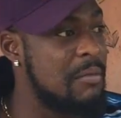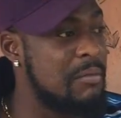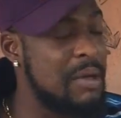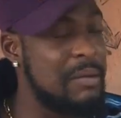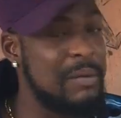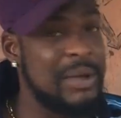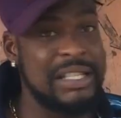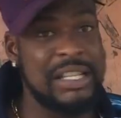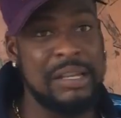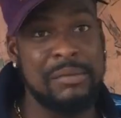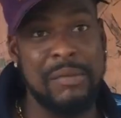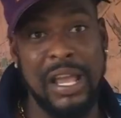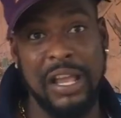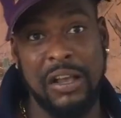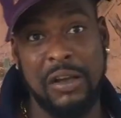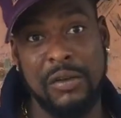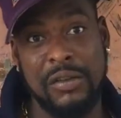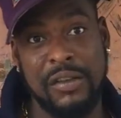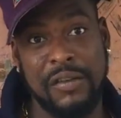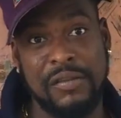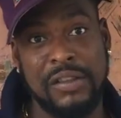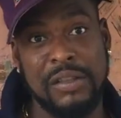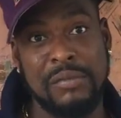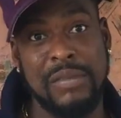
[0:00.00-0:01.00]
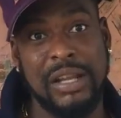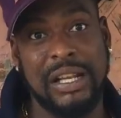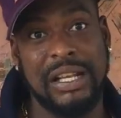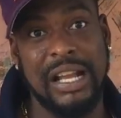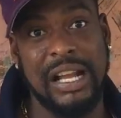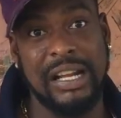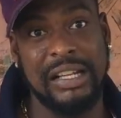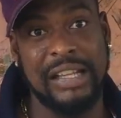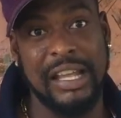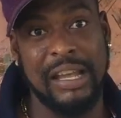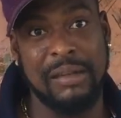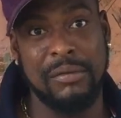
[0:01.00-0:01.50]
remember say microwave didn't make
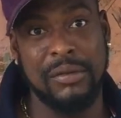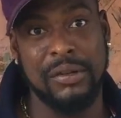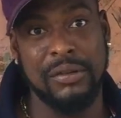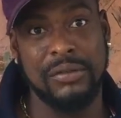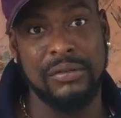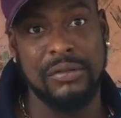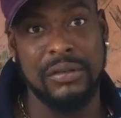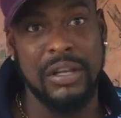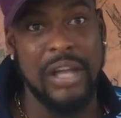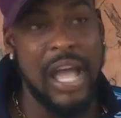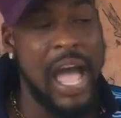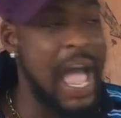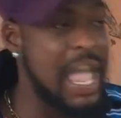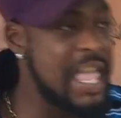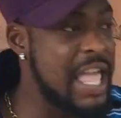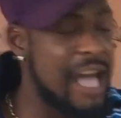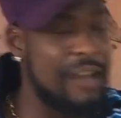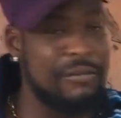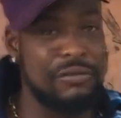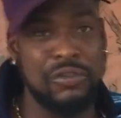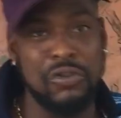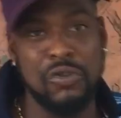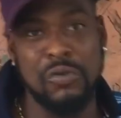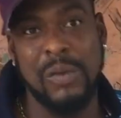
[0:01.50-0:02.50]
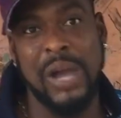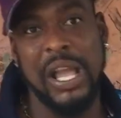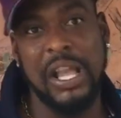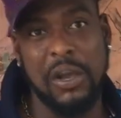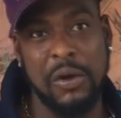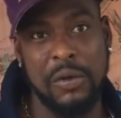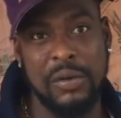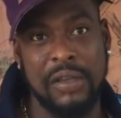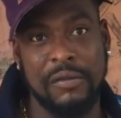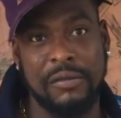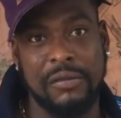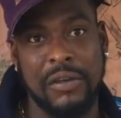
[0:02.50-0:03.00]
long time. You know? I have new
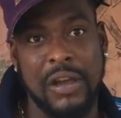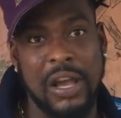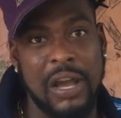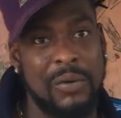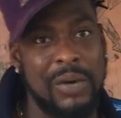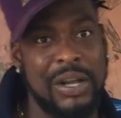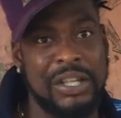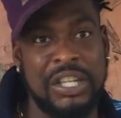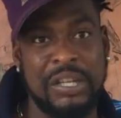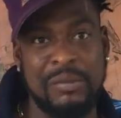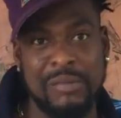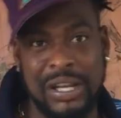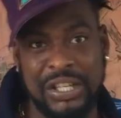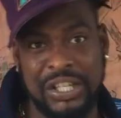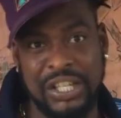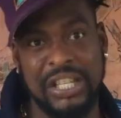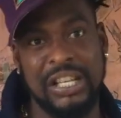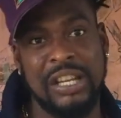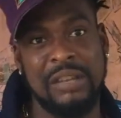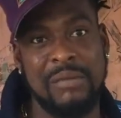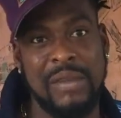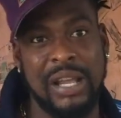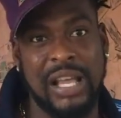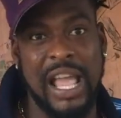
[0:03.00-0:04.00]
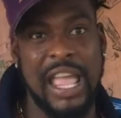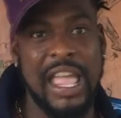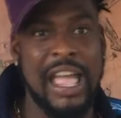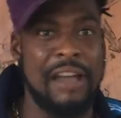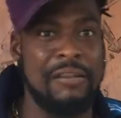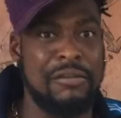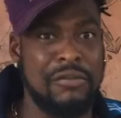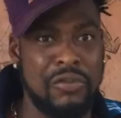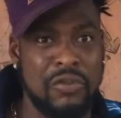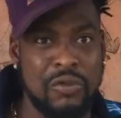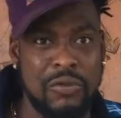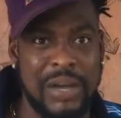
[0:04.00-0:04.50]
microwave. Washing machine didn't make, I
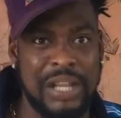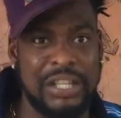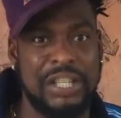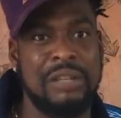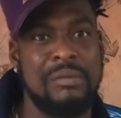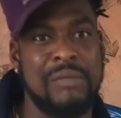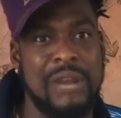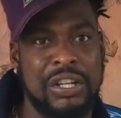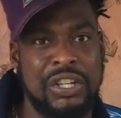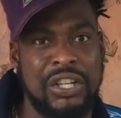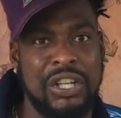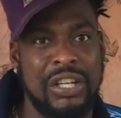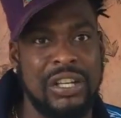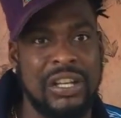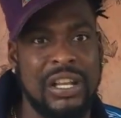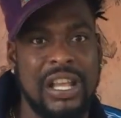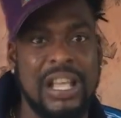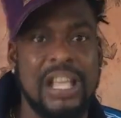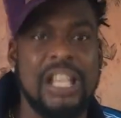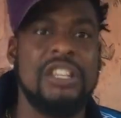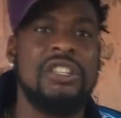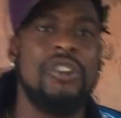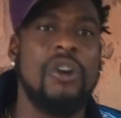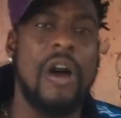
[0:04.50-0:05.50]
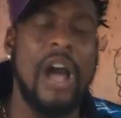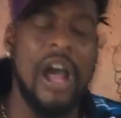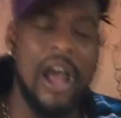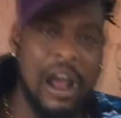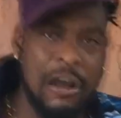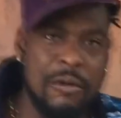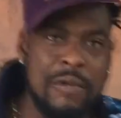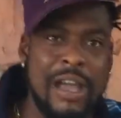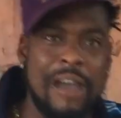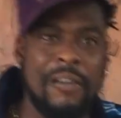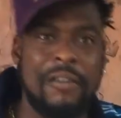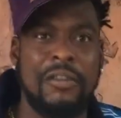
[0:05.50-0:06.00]
have new washing machine. So
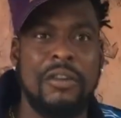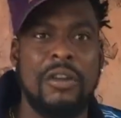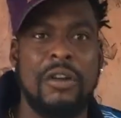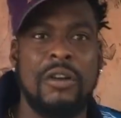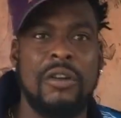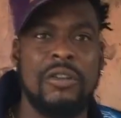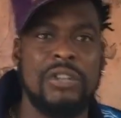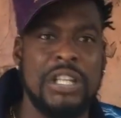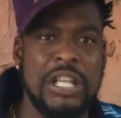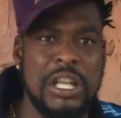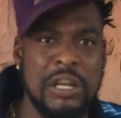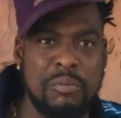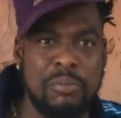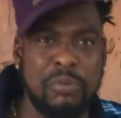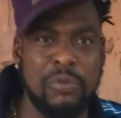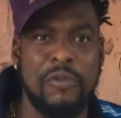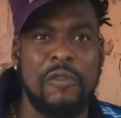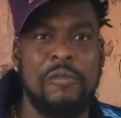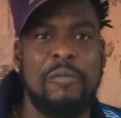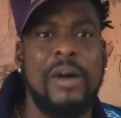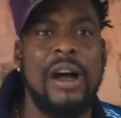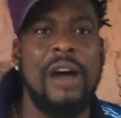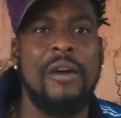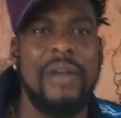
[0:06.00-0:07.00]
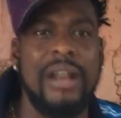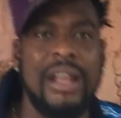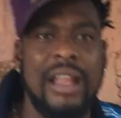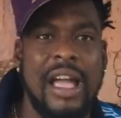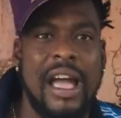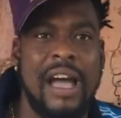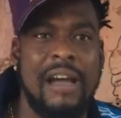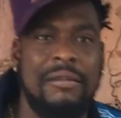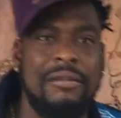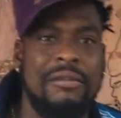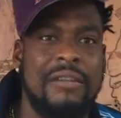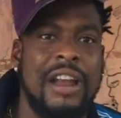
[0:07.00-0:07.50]
all we have to do now is improve power they
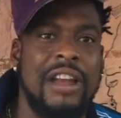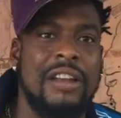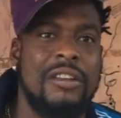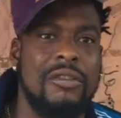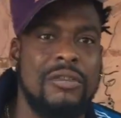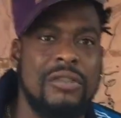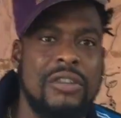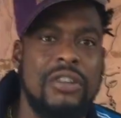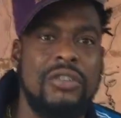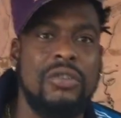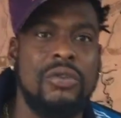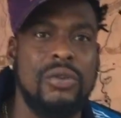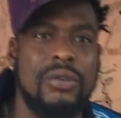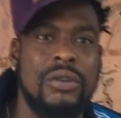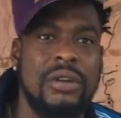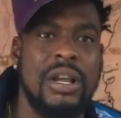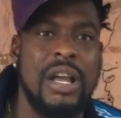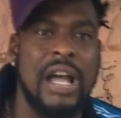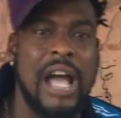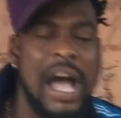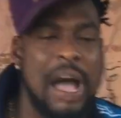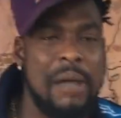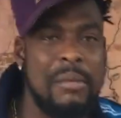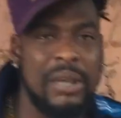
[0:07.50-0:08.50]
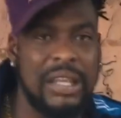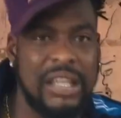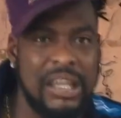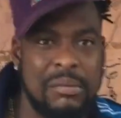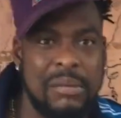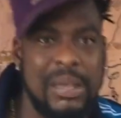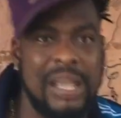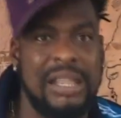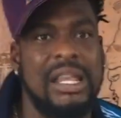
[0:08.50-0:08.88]
have right now. Not you, I make it